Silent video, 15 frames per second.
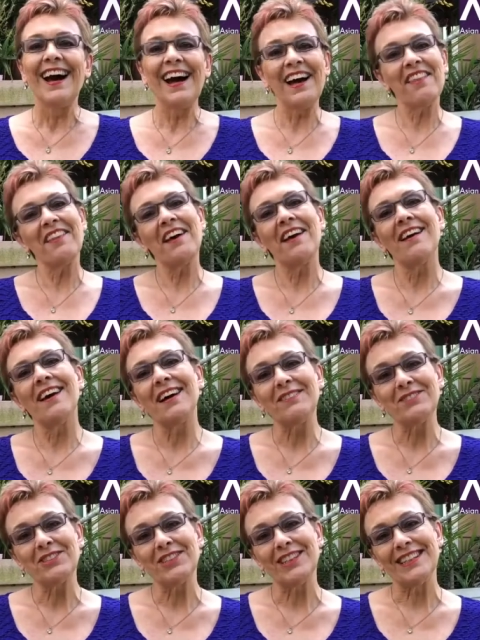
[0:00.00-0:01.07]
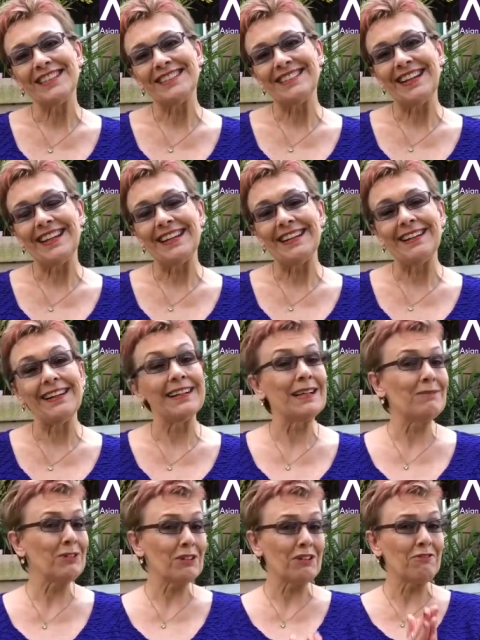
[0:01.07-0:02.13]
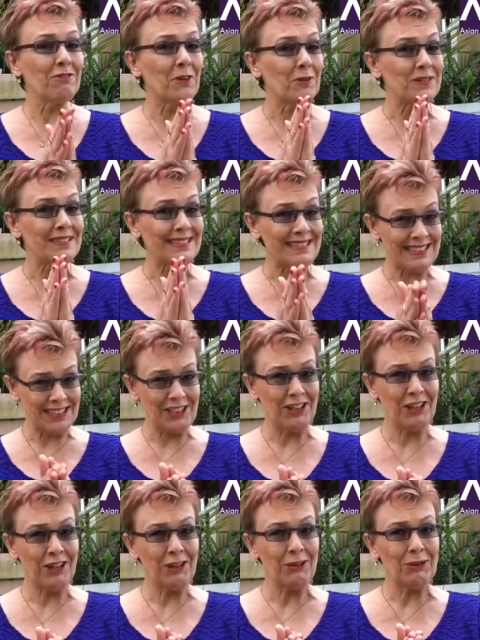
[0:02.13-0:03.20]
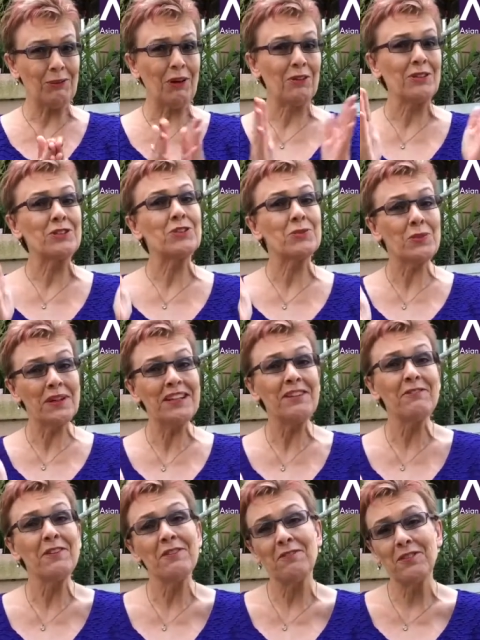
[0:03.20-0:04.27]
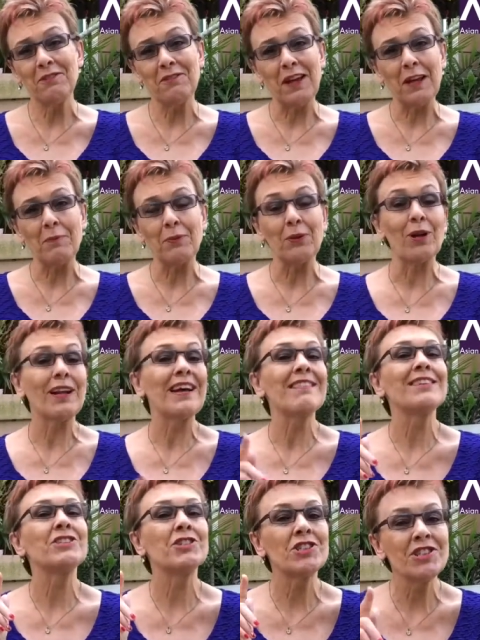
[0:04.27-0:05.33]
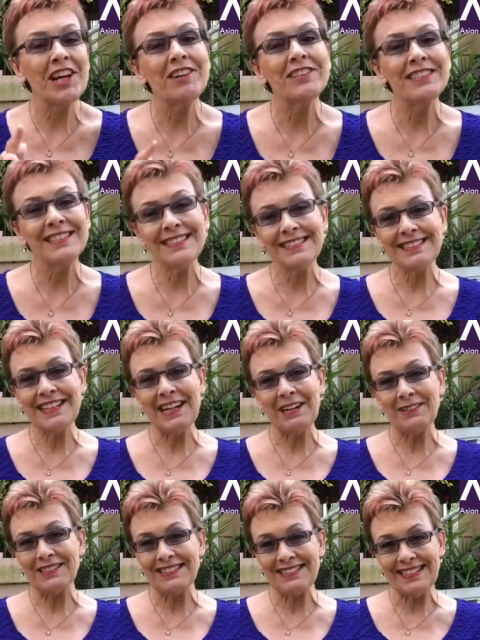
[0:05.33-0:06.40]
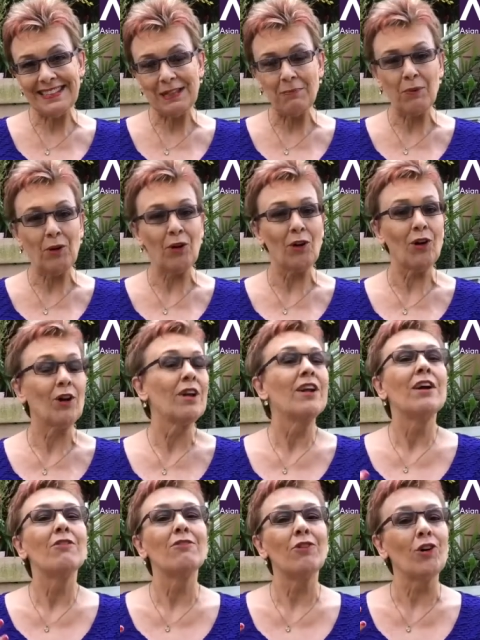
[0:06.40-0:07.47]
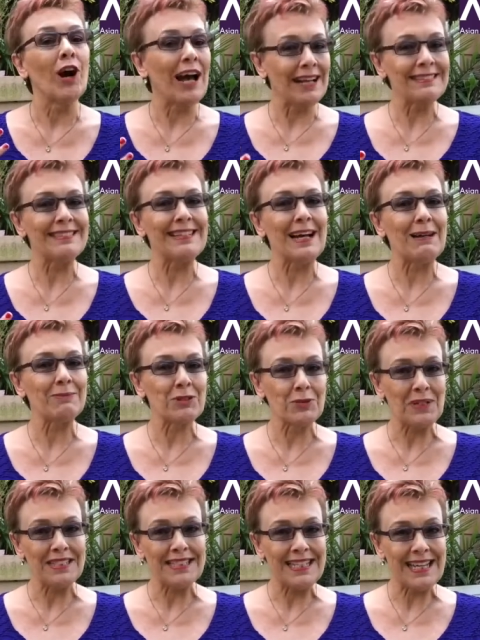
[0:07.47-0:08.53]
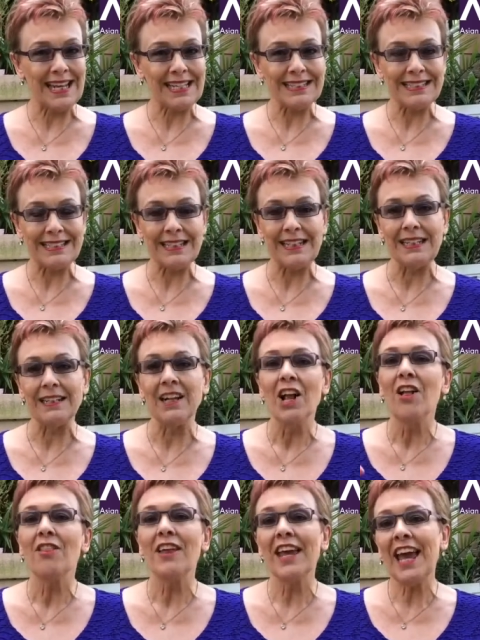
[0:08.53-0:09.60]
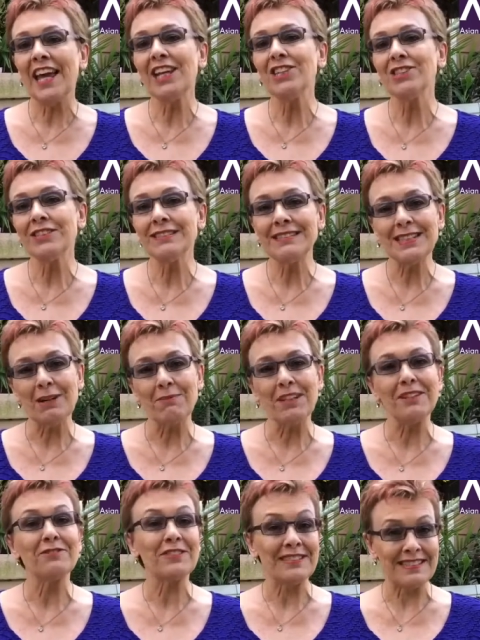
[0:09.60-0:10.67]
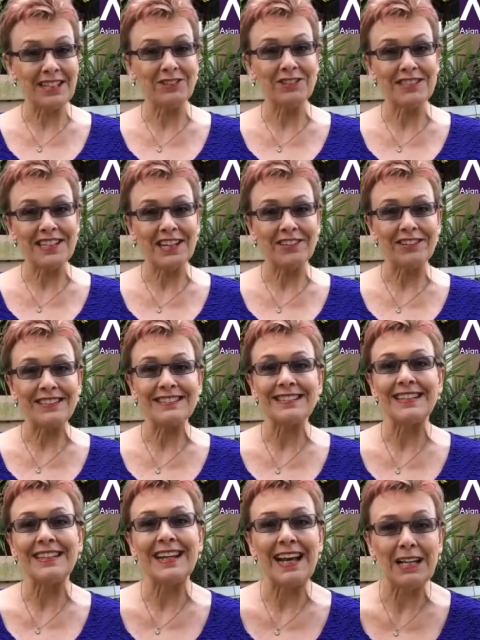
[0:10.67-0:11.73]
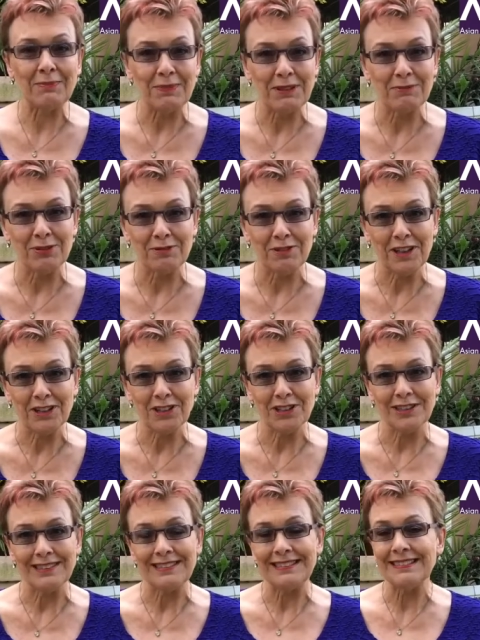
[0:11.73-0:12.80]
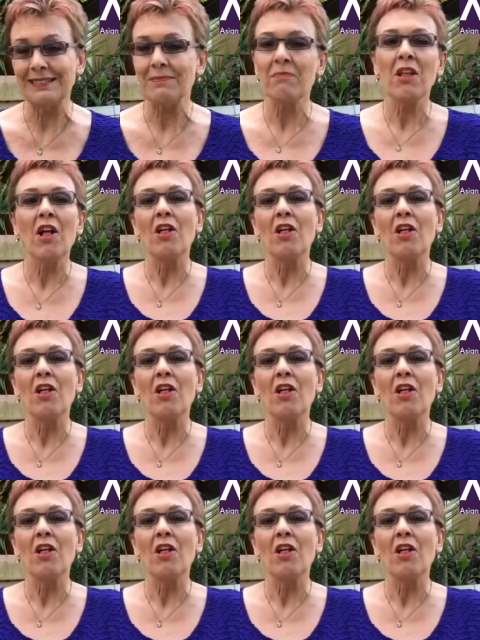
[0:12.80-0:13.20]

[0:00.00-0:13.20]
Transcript: Hi there, I'm Shirley Taylor, and I'm looking forward to seeing you on the 25th of April at the Sheraton Tower, Singapore for ASSAP 2018, the Asian Summit for Secretaries and Admin Professionals.